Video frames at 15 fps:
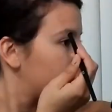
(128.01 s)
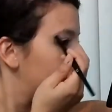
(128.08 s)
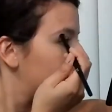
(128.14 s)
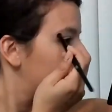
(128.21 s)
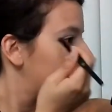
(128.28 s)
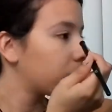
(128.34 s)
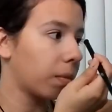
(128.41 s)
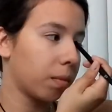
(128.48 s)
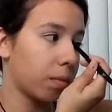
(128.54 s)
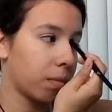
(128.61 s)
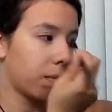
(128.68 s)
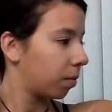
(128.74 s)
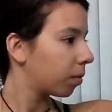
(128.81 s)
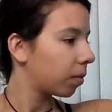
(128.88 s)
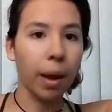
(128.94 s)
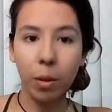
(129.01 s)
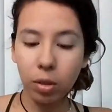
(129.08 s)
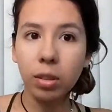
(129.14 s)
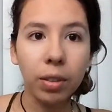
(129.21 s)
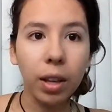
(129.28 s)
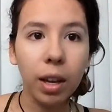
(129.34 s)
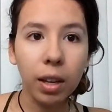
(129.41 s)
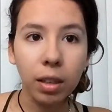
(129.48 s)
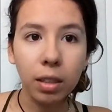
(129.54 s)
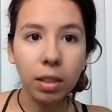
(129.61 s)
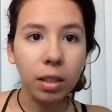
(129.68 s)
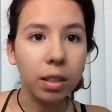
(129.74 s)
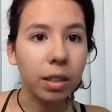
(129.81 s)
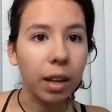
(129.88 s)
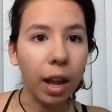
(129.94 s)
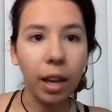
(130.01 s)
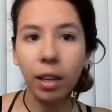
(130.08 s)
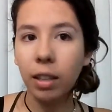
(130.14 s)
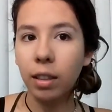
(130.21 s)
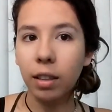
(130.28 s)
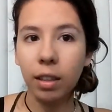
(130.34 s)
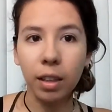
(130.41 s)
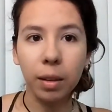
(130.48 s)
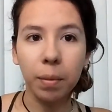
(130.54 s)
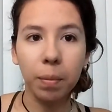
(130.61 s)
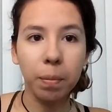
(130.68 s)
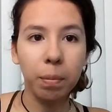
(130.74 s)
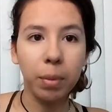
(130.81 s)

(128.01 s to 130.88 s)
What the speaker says: Okay, who knows if that did anything,